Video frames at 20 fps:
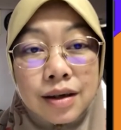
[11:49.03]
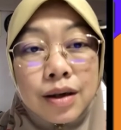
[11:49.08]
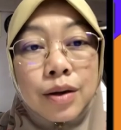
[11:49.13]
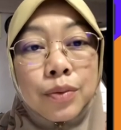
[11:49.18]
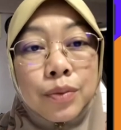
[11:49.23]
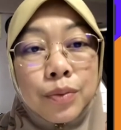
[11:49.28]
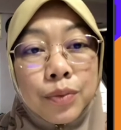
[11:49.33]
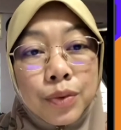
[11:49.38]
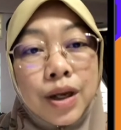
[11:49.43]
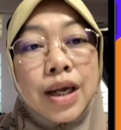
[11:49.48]

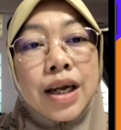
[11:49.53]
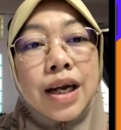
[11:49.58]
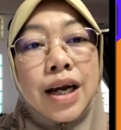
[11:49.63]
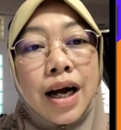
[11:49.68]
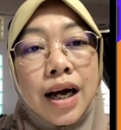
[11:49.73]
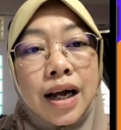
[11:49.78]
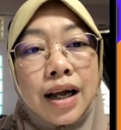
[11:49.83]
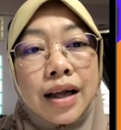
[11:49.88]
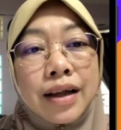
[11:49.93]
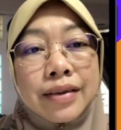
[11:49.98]
We
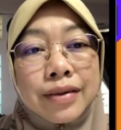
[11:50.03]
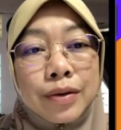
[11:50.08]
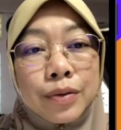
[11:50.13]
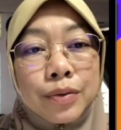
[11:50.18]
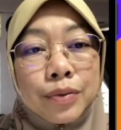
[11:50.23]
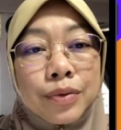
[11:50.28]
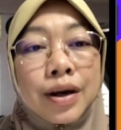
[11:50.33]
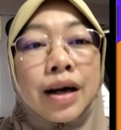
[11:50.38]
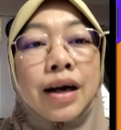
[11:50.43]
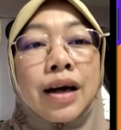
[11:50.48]
are the
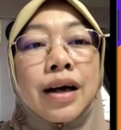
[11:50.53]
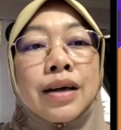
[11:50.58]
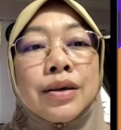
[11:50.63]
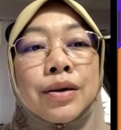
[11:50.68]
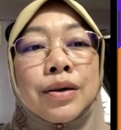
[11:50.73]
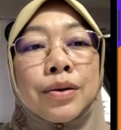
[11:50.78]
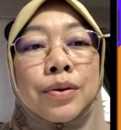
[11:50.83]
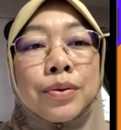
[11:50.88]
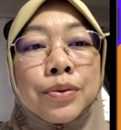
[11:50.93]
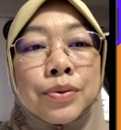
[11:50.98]
one
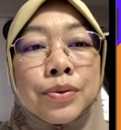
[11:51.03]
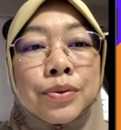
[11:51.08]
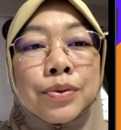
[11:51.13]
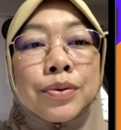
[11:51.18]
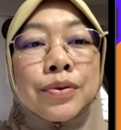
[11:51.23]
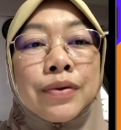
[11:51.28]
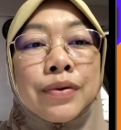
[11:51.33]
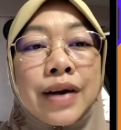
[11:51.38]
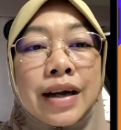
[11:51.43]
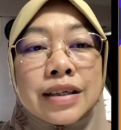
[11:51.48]
who
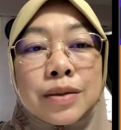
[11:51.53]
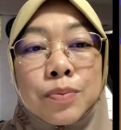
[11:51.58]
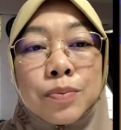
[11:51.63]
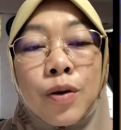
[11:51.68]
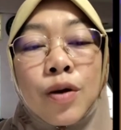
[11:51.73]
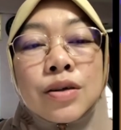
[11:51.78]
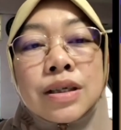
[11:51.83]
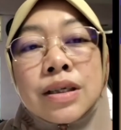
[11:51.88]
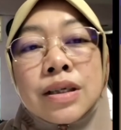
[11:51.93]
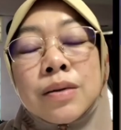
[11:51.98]
are
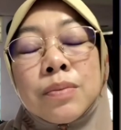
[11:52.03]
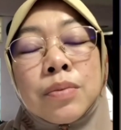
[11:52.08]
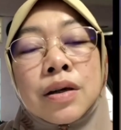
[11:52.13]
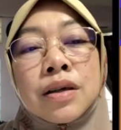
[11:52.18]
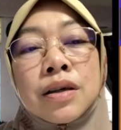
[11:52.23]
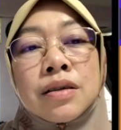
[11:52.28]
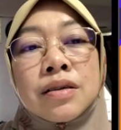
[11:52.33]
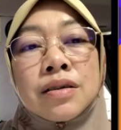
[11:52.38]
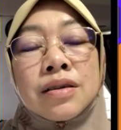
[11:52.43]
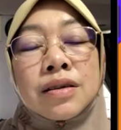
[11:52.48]
responsible
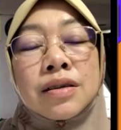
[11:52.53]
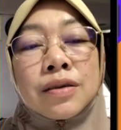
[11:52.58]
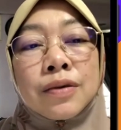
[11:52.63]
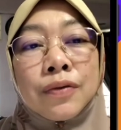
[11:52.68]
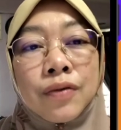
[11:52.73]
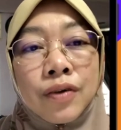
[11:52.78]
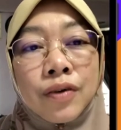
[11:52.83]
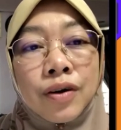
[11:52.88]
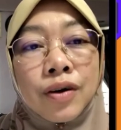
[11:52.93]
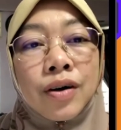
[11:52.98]

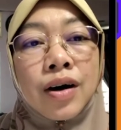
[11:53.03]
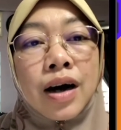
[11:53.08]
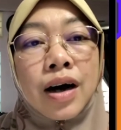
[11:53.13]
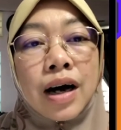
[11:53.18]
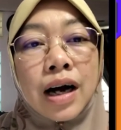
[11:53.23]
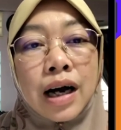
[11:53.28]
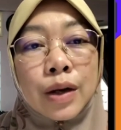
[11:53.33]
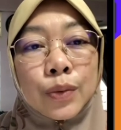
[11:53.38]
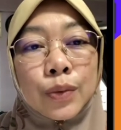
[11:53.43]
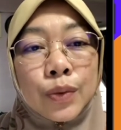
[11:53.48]
for
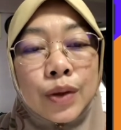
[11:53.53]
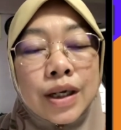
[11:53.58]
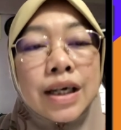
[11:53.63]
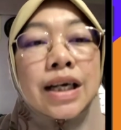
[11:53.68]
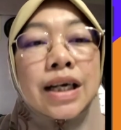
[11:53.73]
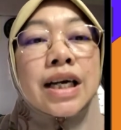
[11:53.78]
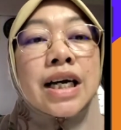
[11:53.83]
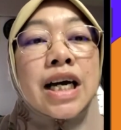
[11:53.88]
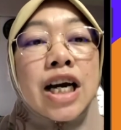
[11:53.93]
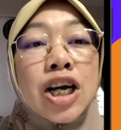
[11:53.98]
our
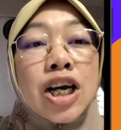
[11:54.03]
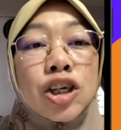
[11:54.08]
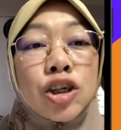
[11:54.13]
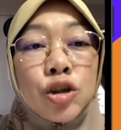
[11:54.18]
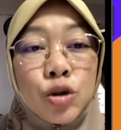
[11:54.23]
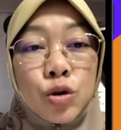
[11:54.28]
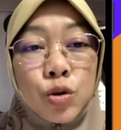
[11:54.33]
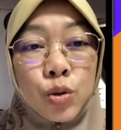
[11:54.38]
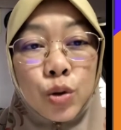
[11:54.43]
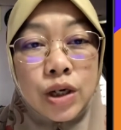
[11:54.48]

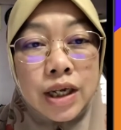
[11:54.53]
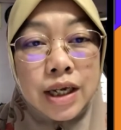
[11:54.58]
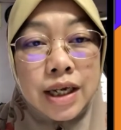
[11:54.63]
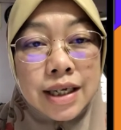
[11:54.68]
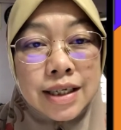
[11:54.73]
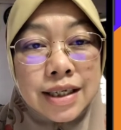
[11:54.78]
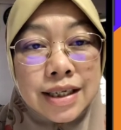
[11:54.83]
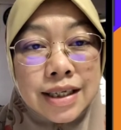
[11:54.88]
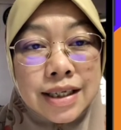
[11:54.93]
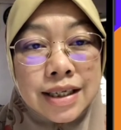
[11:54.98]

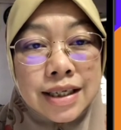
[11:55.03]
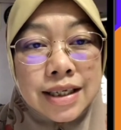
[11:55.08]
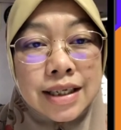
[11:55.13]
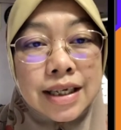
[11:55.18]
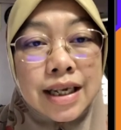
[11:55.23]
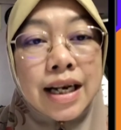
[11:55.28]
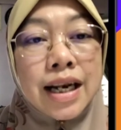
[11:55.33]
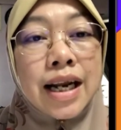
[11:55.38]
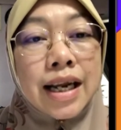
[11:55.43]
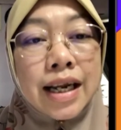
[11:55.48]
students'
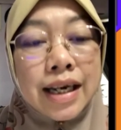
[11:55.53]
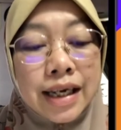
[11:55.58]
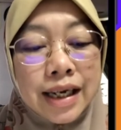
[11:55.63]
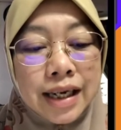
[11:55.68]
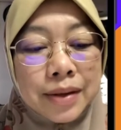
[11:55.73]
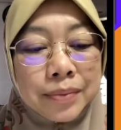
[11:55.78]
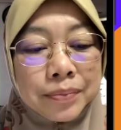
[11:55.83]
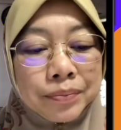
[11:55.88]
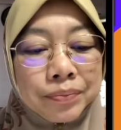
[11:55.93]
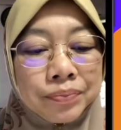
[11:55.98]
learning.
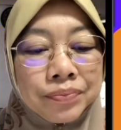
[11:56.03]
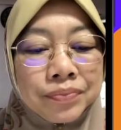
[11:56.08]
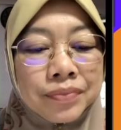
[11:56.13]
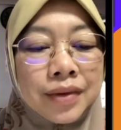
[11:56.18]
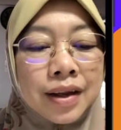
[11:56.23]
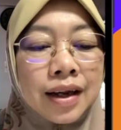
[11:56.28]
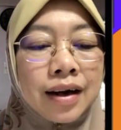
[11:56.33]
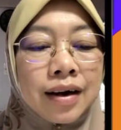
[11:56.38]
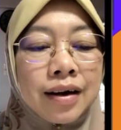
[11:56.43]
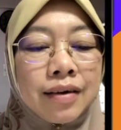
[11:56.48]

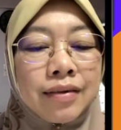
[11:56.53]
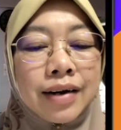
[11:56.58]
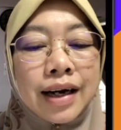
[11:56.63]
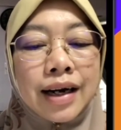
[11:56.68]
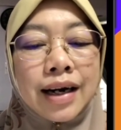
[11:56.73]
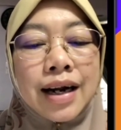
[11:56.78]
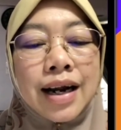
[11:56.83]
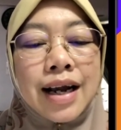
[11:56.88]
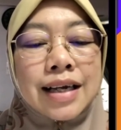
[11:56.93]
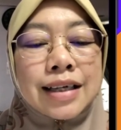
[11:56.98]

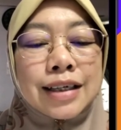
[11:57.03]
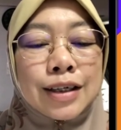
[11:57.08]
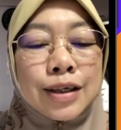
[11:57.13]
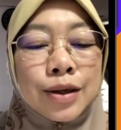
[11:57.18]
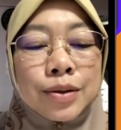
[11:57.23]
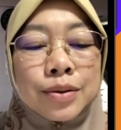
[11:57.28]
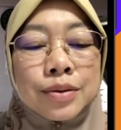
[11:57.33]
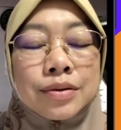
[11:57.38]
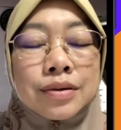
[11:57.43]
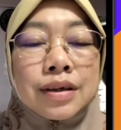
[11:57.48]
So,
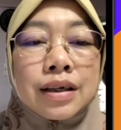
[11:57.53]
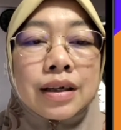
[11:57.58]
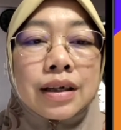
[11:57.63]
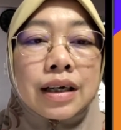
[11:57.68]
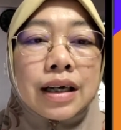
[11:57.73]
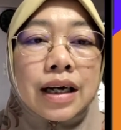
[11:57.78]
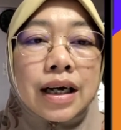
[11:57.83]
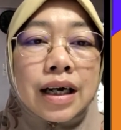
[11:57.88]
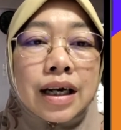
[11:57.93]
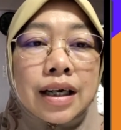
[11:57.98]

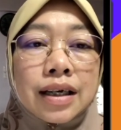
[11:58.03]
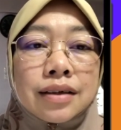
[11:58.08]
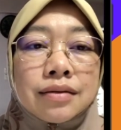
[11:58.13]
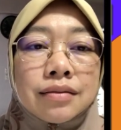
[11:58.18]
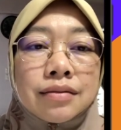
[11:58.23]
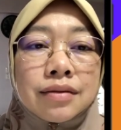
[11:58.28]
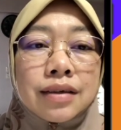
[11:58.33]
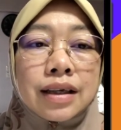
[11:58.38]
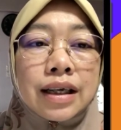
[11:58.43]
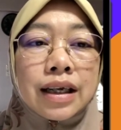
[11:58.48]

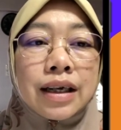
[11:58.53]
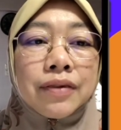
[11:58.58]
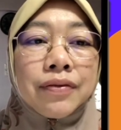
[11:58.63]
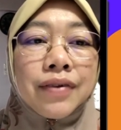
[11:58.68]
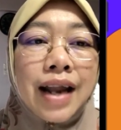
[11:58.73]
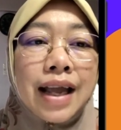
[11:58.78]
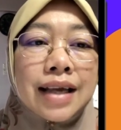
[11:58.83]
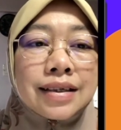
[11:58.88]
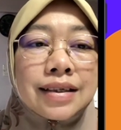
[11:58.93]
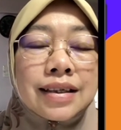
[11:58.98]
if
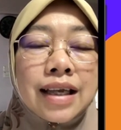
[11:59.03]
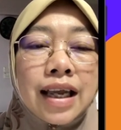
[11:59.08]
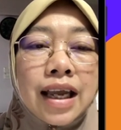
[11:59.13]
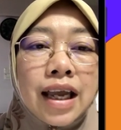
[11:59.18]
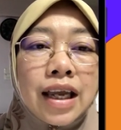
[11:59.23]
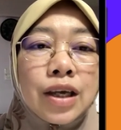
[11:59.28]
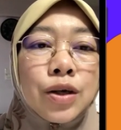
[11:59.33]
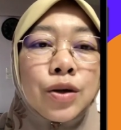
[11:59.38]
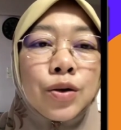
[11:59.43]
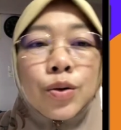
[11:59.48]
let's say
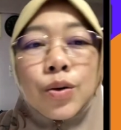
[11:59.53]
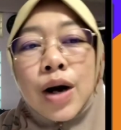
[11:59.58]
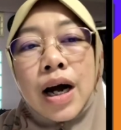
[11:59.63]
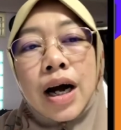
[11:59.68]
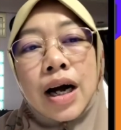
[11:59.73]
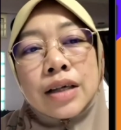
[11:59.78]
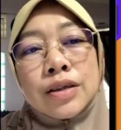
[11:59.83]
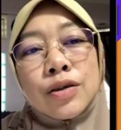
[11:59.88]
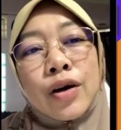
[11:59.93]
you are not